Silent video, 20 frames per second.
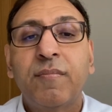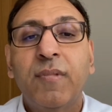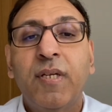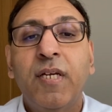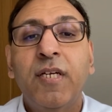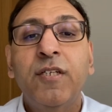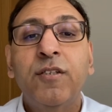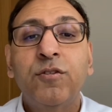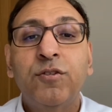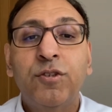
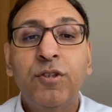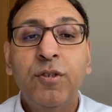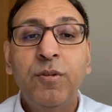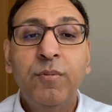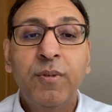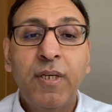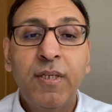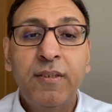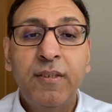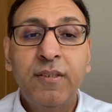In
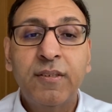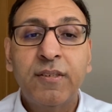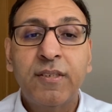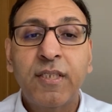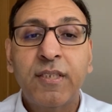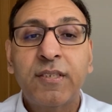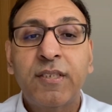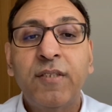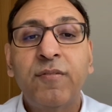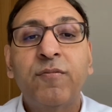June
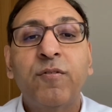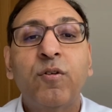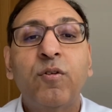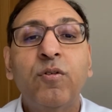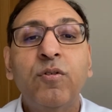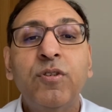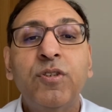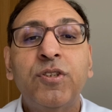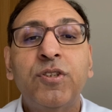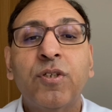
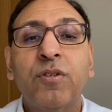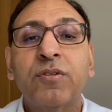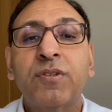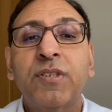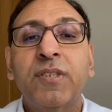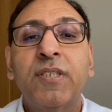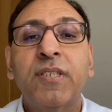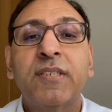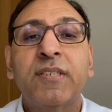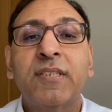1864,
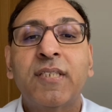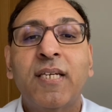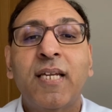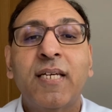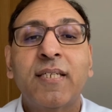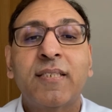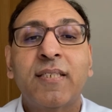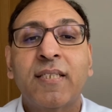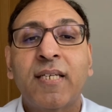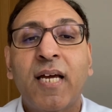Johnson is
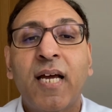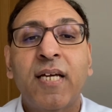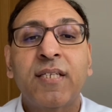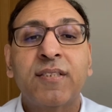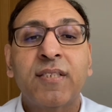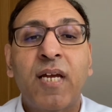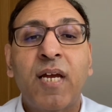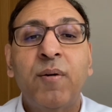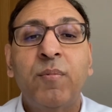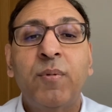selected
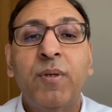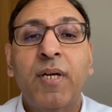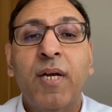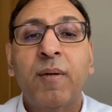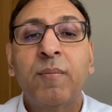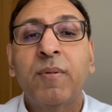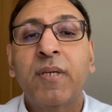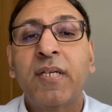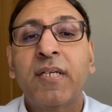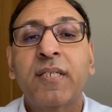as
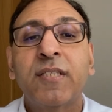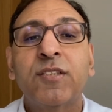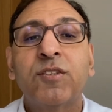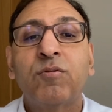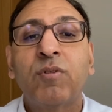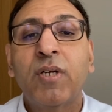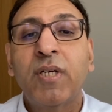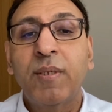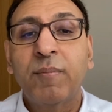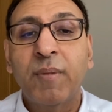Abraham
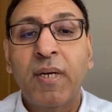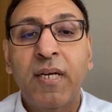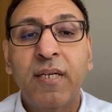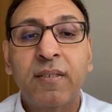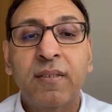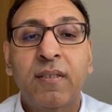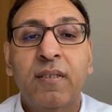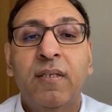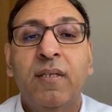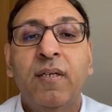Lincoln's running
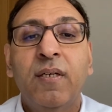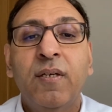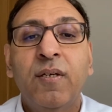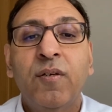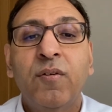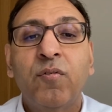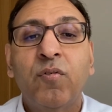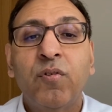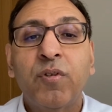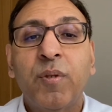mate
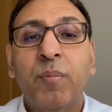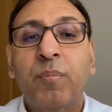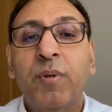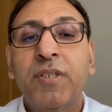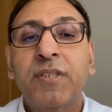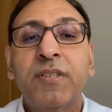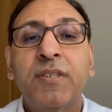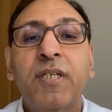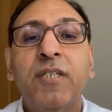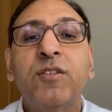for the
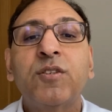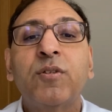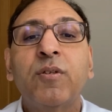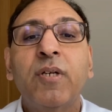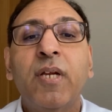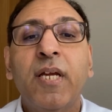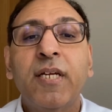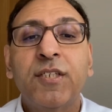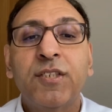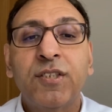presidential
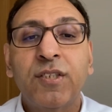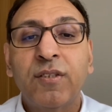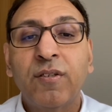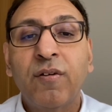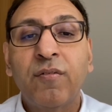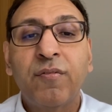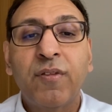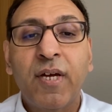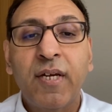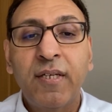election
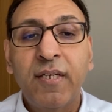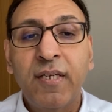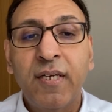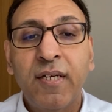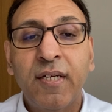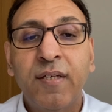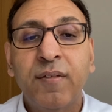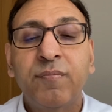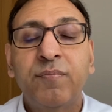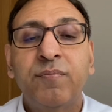of that
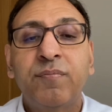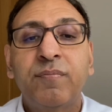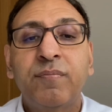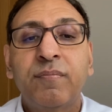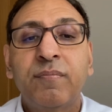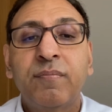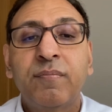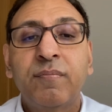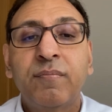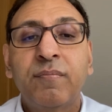year,
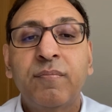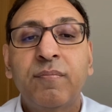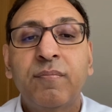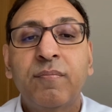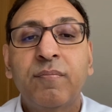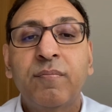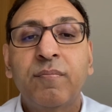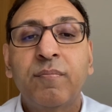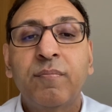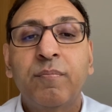
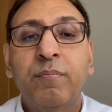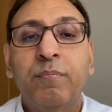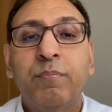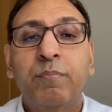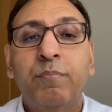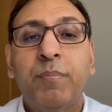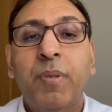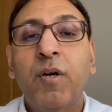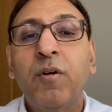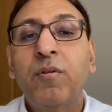
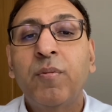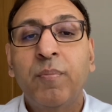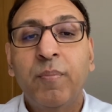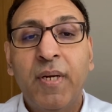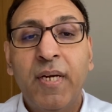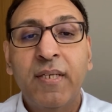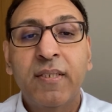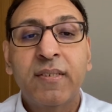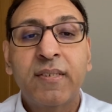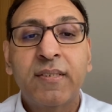both
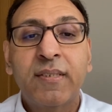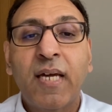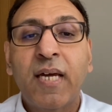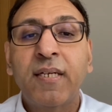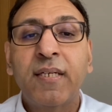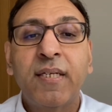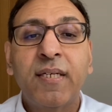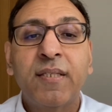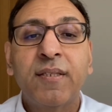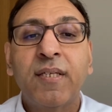men
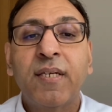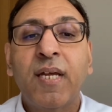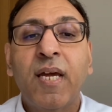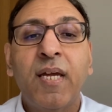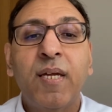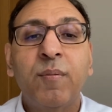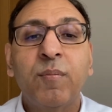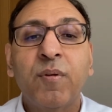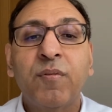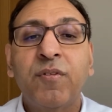standing in the
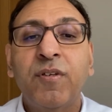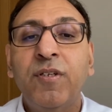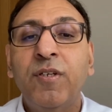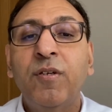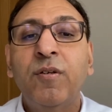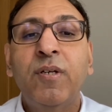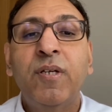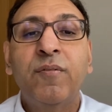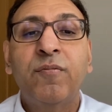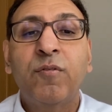name of the
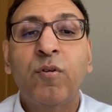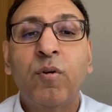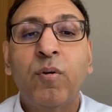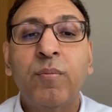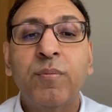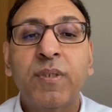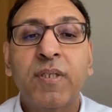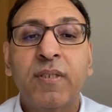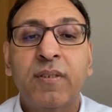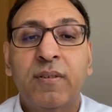newly
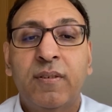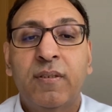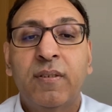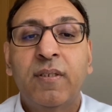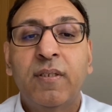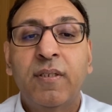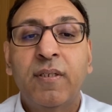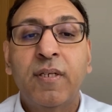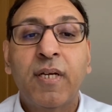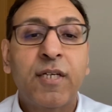formed
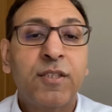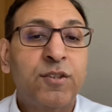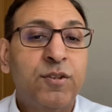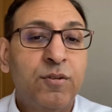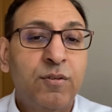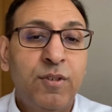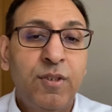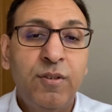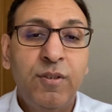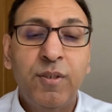
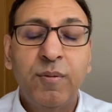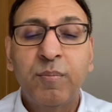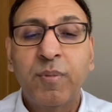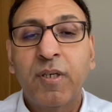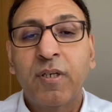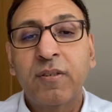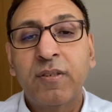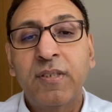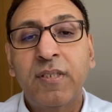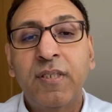National Union
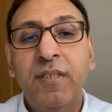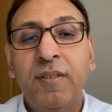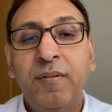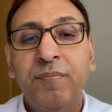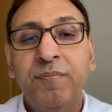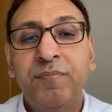Party.